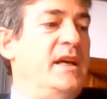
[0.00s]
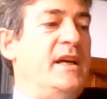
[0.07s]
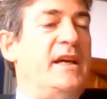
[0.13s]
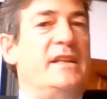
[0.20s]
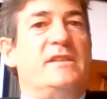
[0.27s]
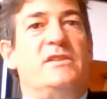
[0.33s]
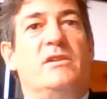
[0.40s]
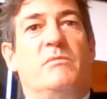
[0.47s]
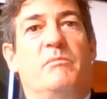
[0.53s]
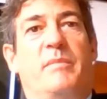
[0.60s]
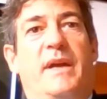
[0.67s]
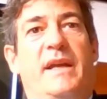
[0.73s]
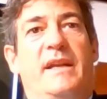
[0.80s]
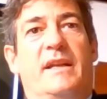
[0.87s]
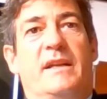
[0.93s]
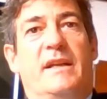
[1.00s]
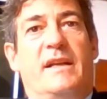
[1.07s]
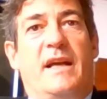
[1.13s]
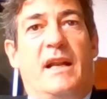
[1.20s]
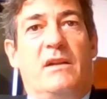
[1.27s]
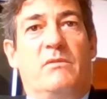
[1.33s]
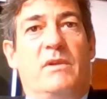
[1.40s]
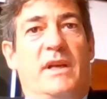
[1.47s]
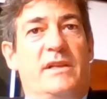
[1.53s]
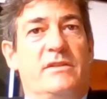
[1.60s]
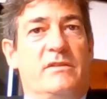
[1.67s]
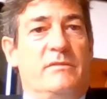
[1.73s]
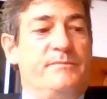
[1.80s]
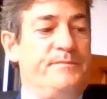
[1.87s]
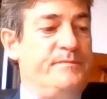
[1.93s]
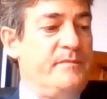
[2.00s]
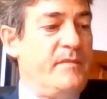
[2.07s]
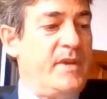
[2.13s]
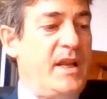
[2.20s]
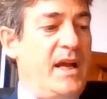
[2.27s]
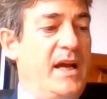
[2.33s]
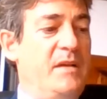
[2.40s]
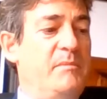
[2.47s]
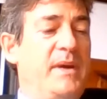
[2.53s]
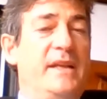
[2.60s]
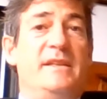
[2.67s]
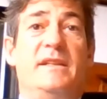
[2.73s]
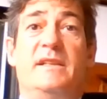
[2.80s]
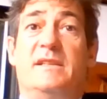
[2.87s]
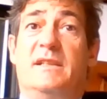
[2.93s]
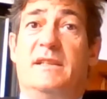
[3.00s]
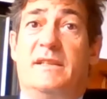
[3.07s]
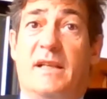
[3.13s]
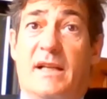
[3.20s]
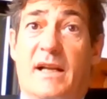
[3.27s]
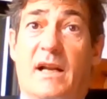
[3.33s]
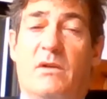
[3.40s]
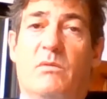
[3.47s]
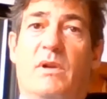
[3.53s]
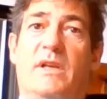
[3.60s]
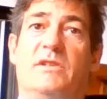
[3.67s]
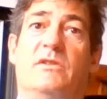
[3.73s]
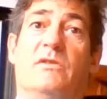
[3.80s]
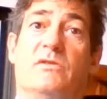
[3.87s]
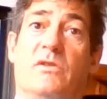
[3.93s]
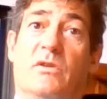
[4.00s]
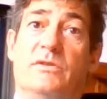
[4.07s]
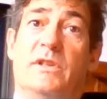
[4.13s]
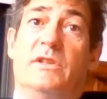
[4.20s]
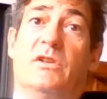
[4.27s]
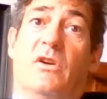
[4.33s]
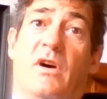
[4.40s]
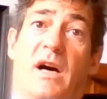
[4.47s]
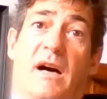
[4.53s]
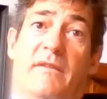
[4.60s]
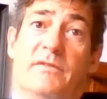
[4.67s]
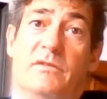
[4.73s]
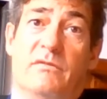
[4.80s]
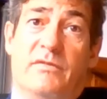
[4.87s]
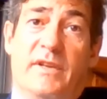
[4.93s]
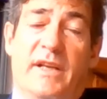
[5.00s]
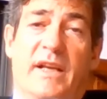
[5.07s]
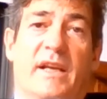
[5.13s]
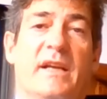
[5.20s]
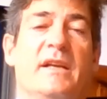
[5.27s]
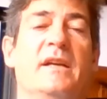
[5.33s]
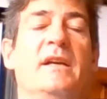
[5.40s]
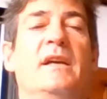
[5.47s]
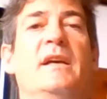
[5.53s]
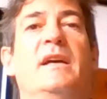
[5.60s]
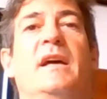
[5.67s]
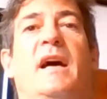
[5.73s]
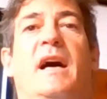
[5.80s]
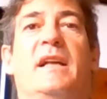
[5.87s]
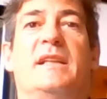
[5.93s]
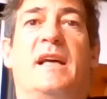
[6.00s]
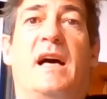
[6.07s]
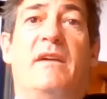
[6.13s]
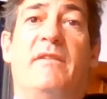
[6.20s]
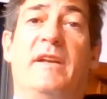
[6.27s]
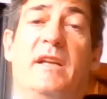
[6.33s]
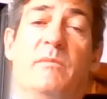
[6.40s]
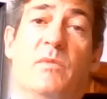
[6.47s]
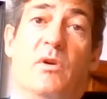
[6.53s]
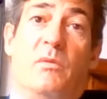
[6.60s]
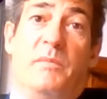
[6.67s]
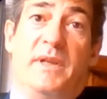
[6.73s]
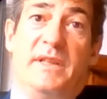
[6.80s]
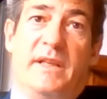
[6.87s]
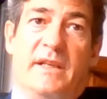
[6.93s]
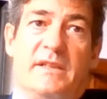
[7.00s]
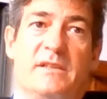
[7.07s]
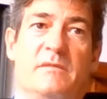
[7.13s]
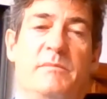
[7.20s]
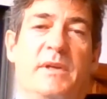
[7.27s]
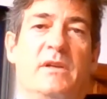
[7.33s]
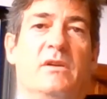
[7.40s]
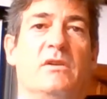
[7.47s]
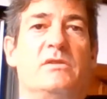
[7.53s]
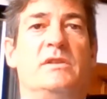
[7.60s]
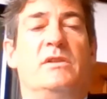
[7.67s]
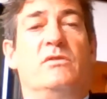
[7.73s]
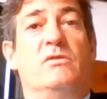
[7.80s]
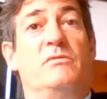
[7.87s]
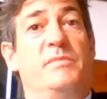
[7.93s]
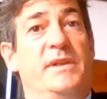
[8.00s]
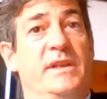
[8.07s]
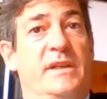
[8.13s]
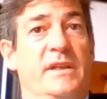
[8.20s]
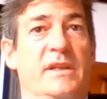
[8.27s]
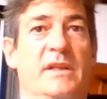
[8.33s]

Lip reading: get some pen and calculation. I made these little calculations so they don't have to think and have any more meetings because it could be